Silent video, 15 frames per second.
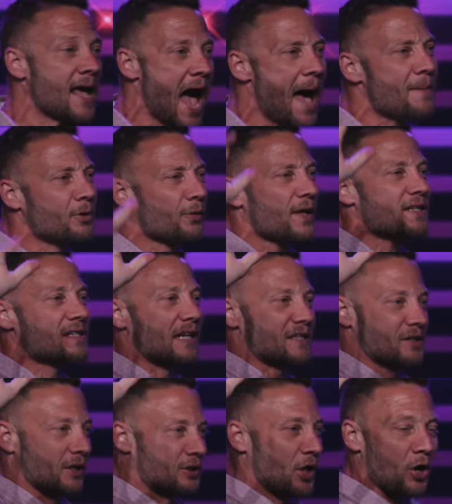How many know that sets
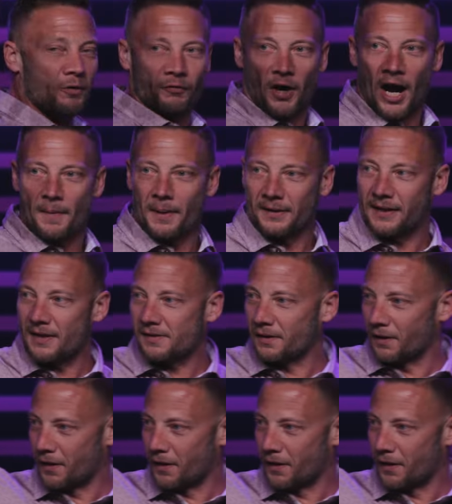the tone for how my day is gonna